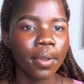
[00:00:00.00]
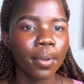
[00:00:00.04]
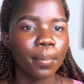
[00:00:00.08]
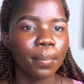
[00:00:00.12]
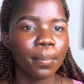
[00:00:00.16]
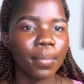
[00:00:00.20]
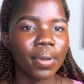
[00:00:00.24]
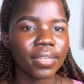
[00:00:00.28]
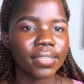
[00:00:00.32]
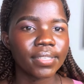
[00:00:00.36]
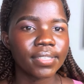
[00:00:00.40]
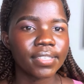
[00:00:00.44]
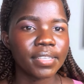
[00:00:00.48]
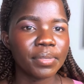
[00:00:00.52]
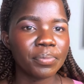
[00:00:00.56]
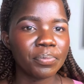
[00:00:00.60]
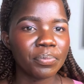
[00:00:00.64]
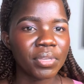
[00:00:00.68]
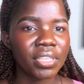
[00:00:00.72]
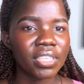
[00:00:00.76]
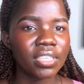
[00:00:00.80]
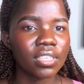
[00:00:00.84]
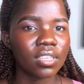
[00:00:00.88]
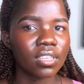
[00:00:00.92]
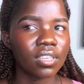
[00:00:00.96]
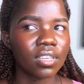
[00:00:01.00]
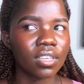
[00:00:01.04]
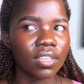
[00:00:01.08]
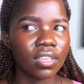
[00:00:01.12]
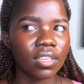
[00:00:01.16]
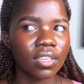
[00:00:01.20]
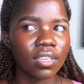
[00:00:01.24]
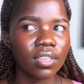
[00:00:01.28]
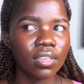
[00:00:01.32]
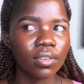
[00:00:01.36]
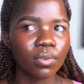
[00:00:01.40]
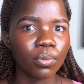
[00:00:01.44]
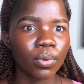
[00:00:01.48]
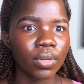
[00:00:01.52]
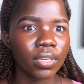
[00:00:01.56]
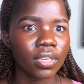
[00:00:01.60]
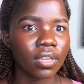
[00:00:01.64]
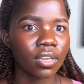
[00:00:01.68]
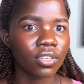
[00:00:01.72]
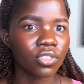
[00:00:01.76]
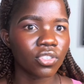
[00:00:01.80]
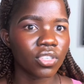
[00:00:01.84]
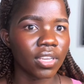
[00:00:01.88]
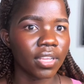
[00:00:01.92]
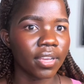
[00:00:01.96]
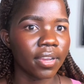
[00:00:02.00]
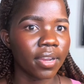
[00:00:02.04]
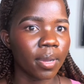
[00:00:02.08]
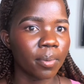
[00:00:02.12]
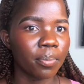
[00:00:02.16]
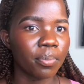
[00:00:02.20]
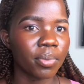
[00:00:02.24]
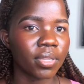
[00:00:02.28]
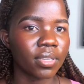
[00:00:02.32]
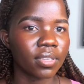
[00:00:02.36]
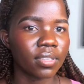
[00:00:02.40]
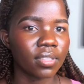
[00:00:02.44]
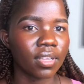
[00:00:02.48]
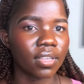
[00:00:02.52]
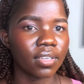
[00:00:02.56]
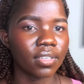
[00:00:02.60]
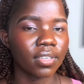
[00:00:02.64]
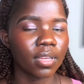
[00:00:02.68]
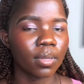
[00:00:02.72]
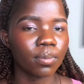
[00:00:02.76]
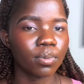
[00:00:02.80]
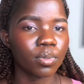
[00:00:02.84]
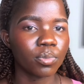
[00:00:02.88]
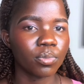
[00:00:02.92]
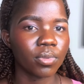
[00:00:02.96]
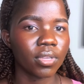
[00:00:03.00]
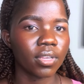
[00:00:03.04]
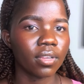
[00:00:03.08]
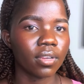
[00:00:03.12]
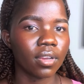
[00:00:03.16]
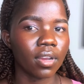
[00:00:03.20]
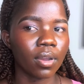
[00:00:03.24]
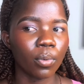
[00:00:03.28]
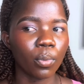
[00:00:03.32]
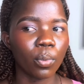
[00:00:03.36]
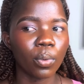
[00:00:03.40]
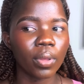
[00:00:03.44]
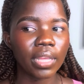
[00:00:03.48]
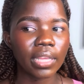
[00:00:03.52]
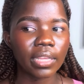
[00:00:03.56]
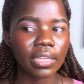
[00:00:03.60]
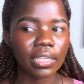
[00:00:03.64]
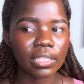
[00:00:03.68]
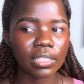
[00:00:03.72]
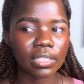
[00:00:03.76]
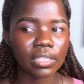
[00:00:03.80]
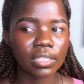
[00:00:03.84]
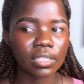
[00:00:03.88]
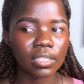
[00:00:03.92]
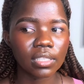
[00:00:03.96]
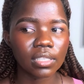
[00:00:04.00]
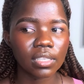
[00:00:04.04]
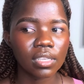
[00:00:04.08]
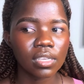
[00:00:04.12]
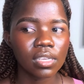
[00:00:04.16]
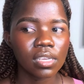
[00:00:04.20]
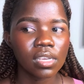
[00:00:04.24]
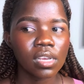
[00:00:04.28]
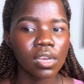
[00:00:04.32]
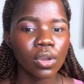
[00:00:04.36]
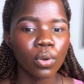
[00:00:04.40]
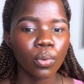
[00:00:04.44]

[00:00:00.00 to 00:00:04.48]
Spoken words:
But immediately, what actually happened that kept me away is